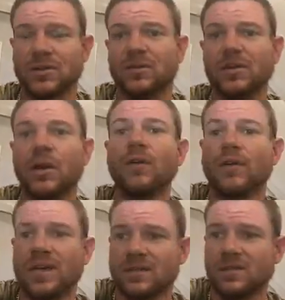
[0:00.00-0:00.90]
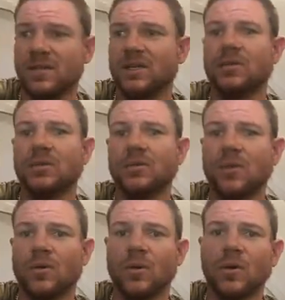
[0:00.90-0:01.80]
So if you overestimate, you know, you
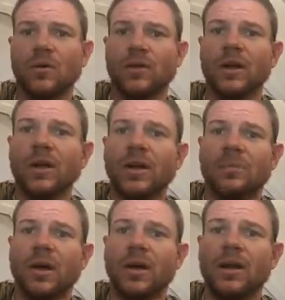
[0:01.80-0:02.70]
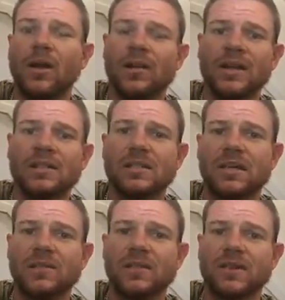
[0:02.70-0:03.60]
won't go over, but all that
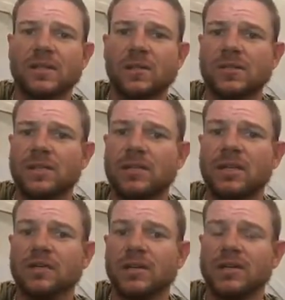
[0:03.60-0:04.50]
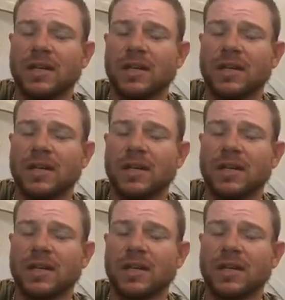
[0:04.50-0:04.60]
stuff is always going to be good for you.